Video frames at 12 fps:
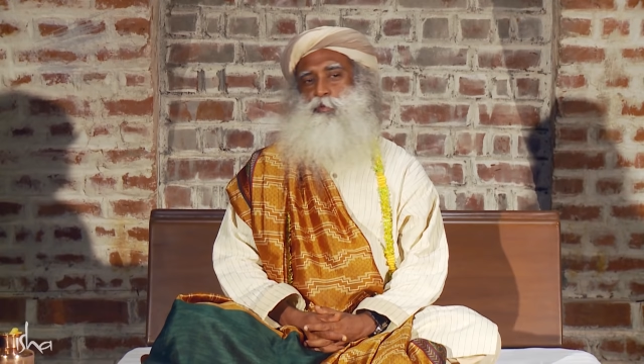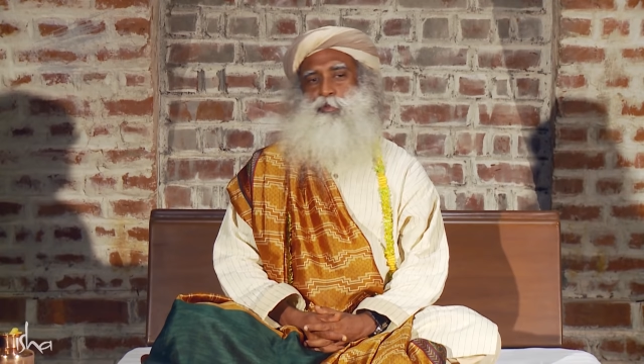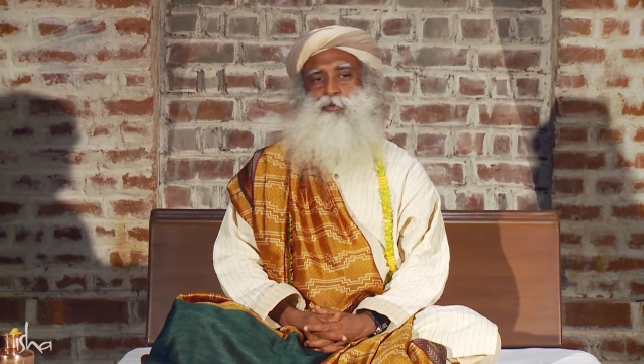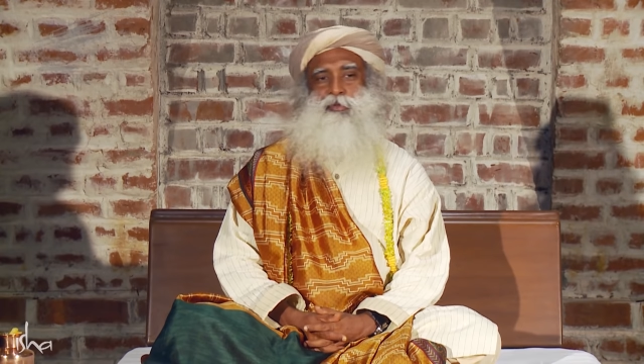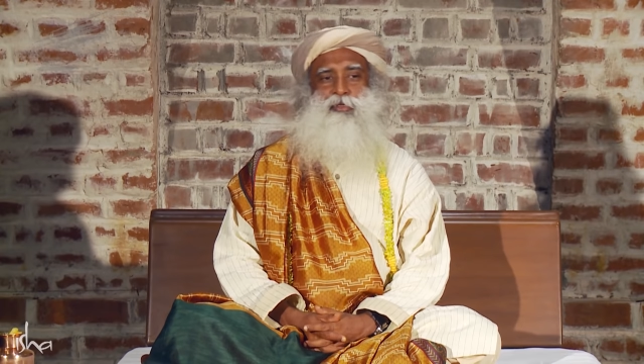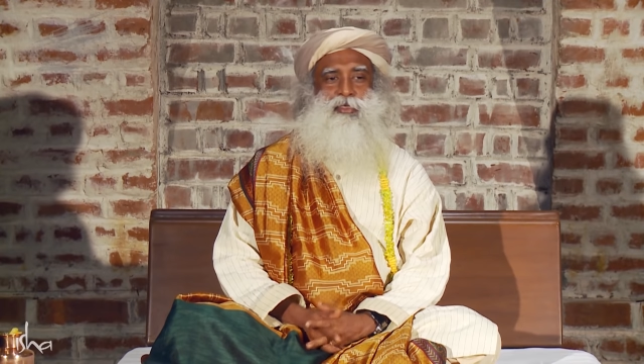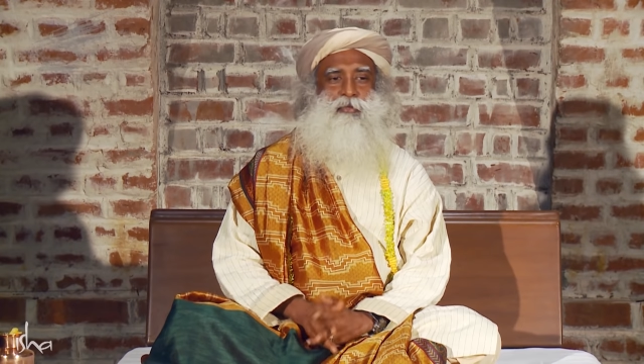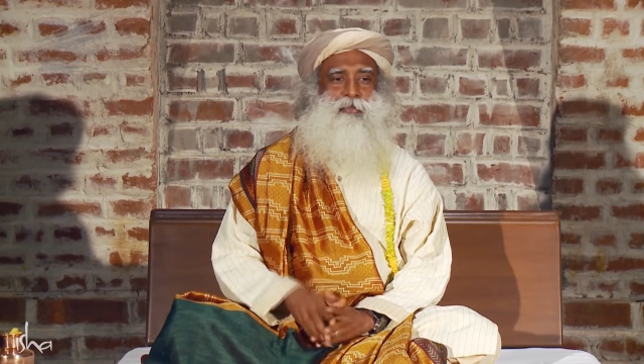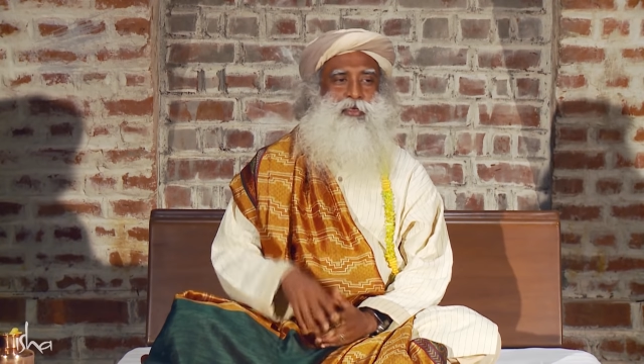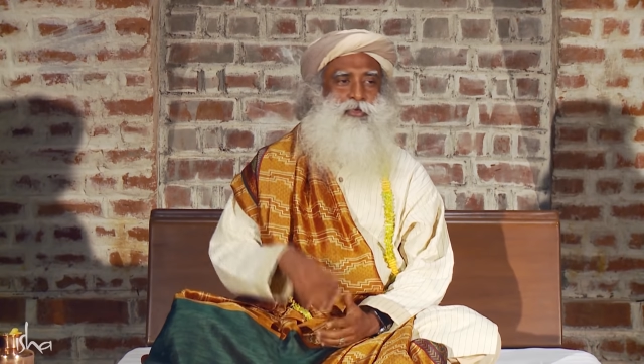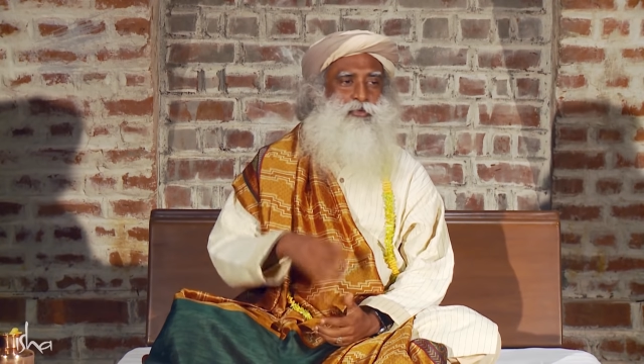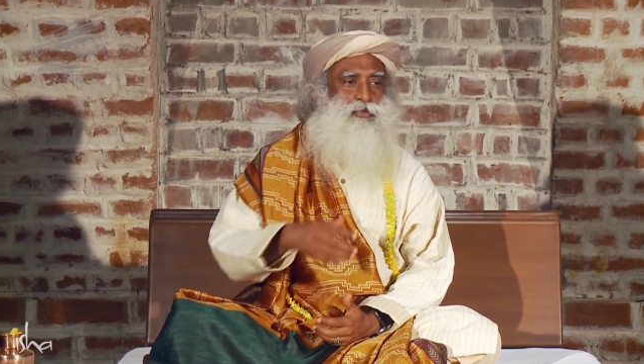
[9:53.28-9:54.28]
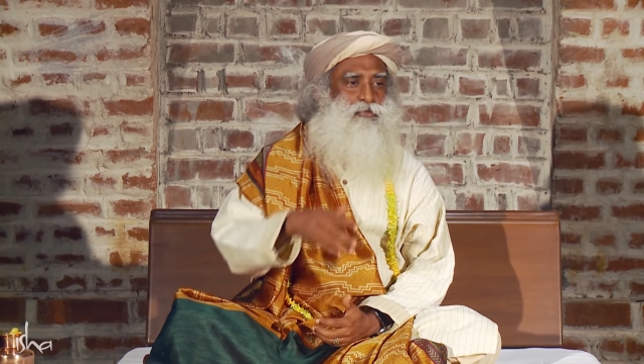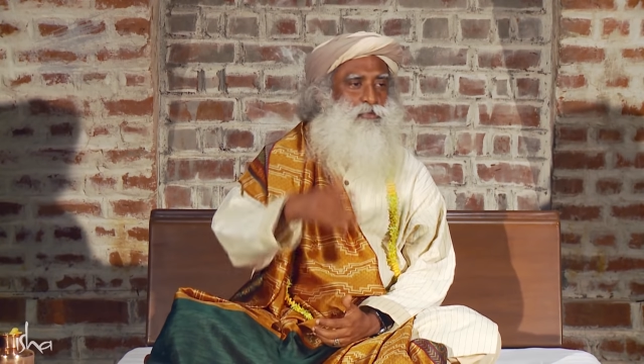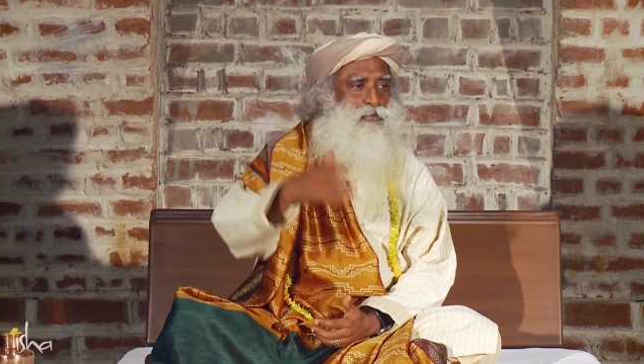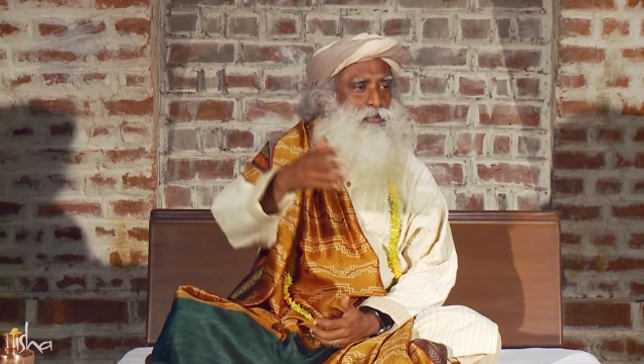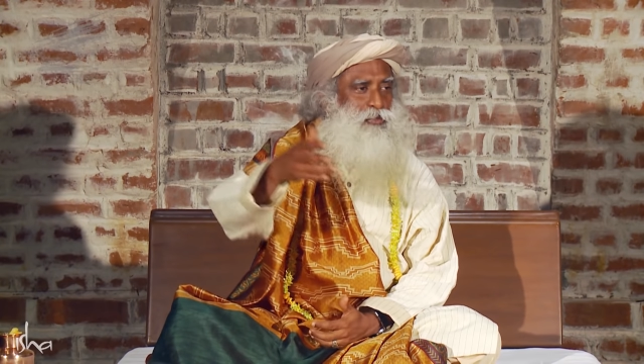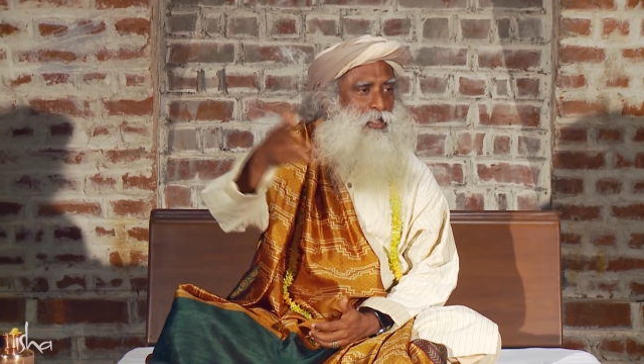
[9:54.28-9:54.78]
be doing something
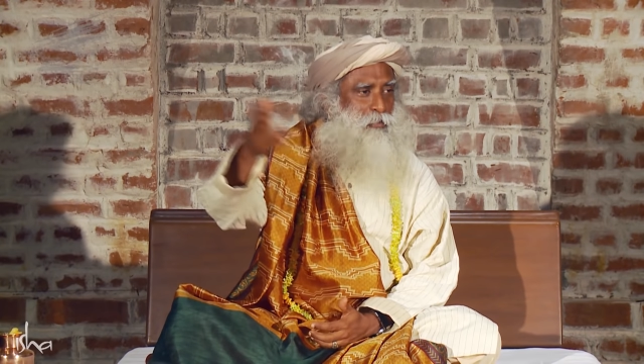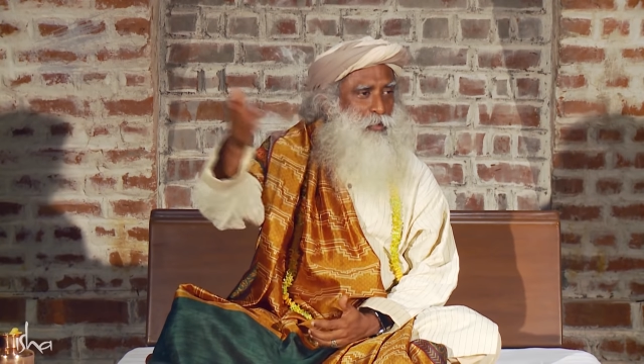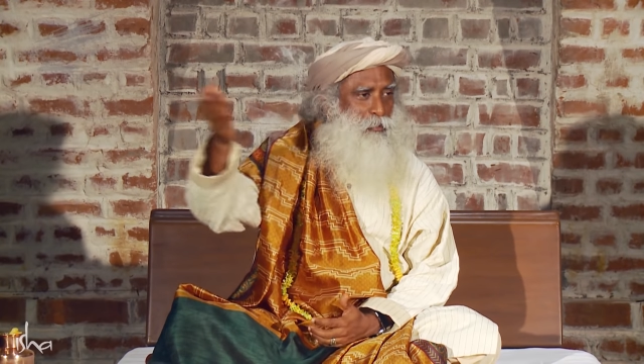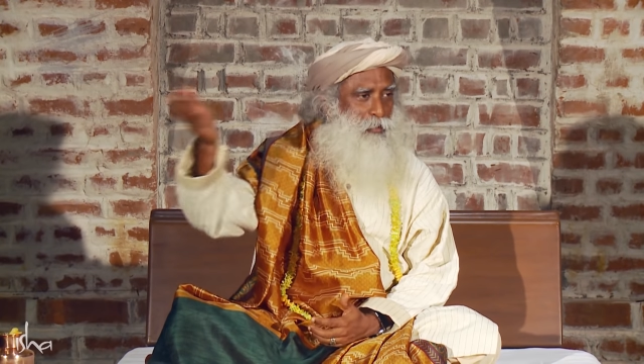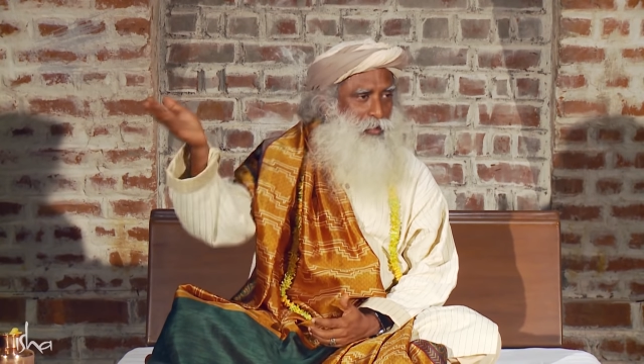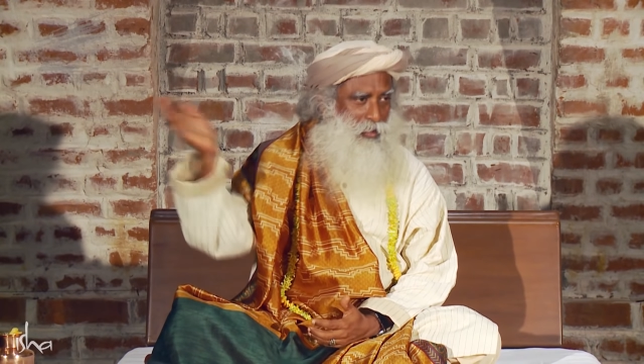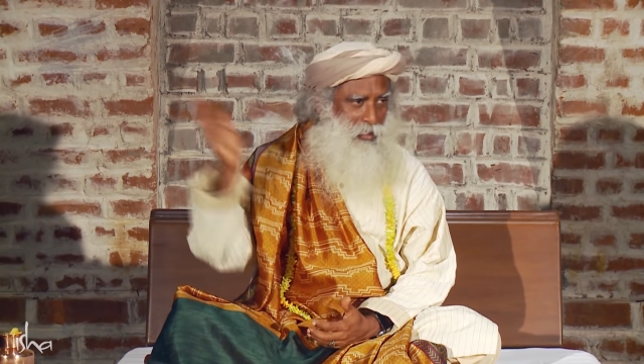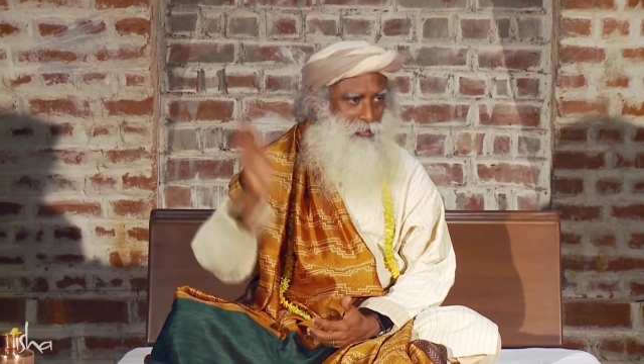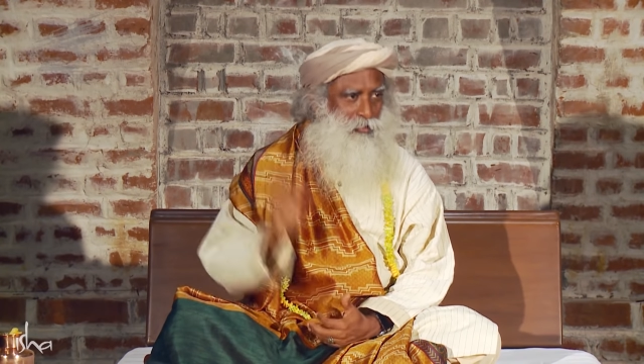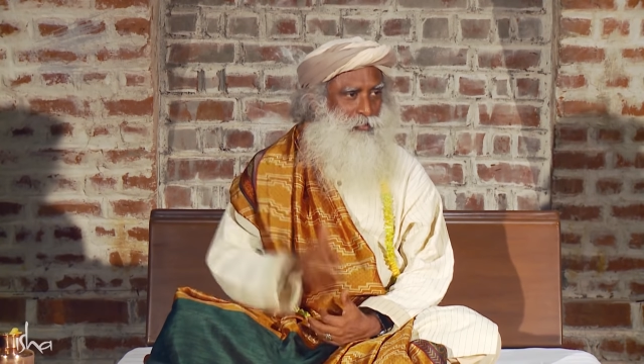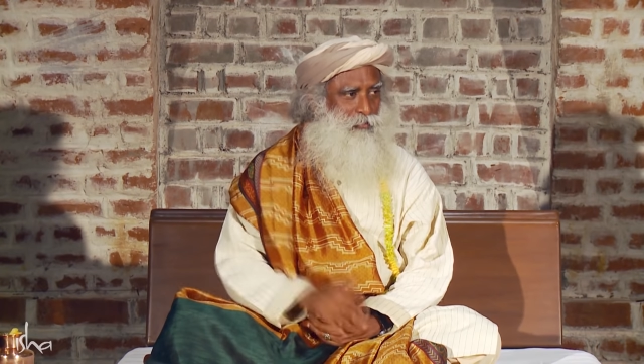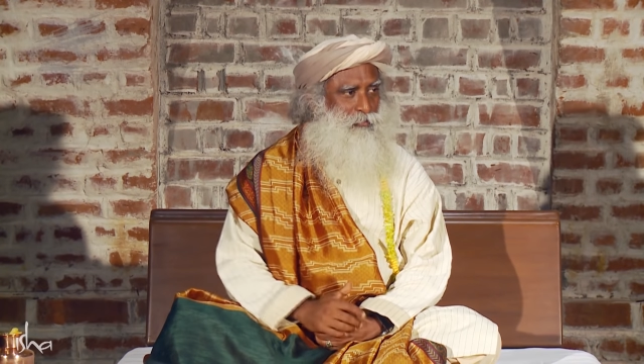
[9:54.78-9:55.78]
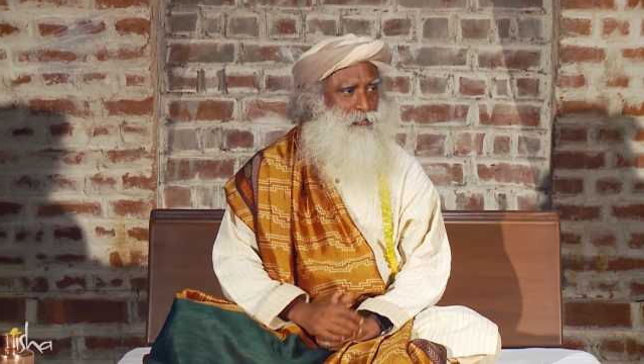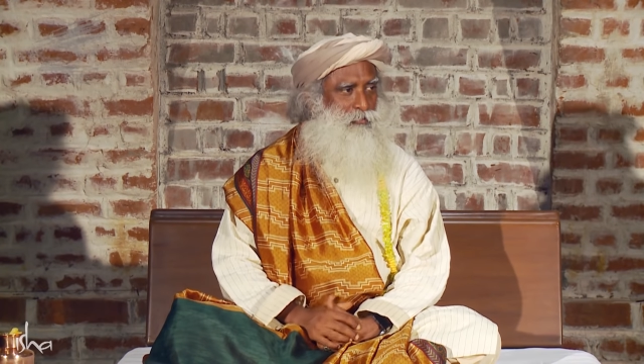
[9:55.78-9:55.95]
useful to ten people around you.